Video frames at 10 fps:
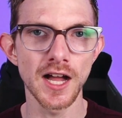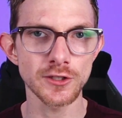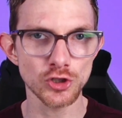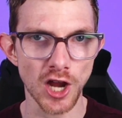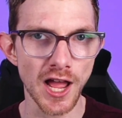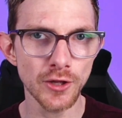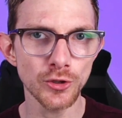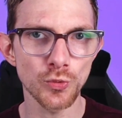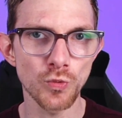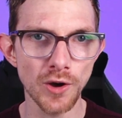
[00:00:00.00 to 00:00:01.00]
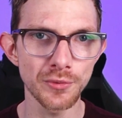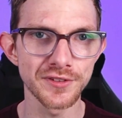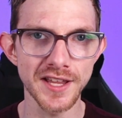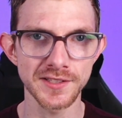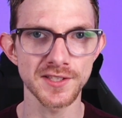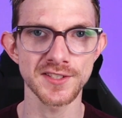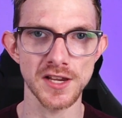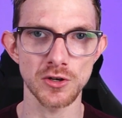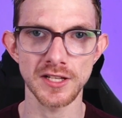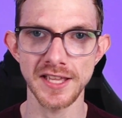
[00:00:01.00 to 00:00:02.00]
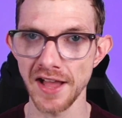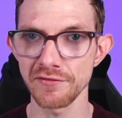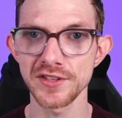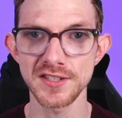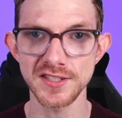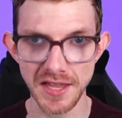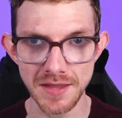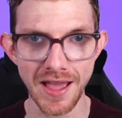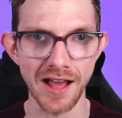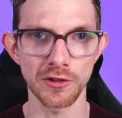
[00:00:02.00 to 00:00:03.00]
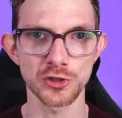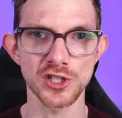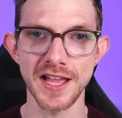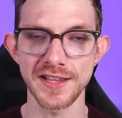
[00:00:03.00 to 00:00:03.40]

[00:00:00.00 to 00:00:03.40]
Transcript: a child won't necessarily have the same allergy